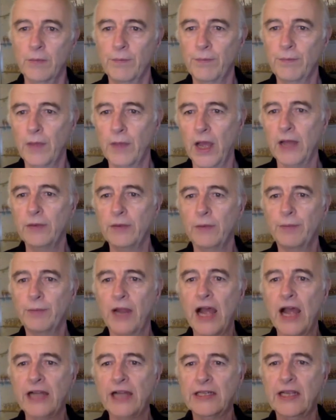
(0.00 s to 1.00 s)

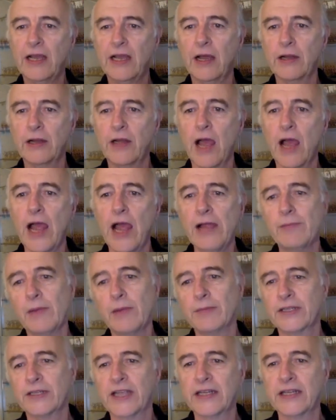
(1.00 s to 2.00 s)
But actually, and I
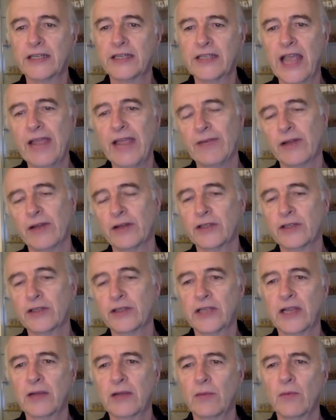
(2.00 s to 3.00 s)
remember saying to David, I was just
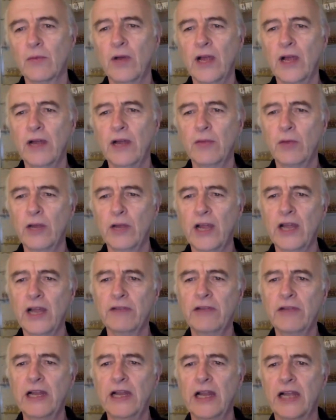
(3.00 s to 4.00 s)
saying, what I
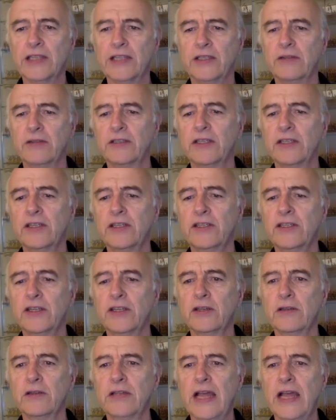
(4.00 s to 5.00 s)
really like to do is
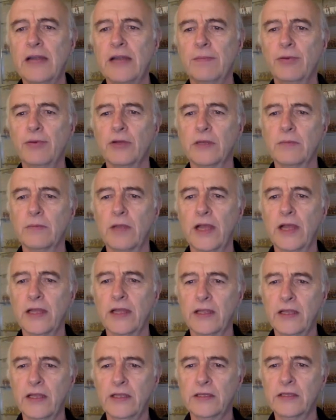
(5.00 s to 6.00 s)
to do that and put them like
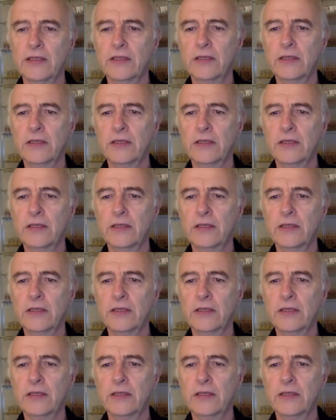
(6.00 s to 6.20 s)
this.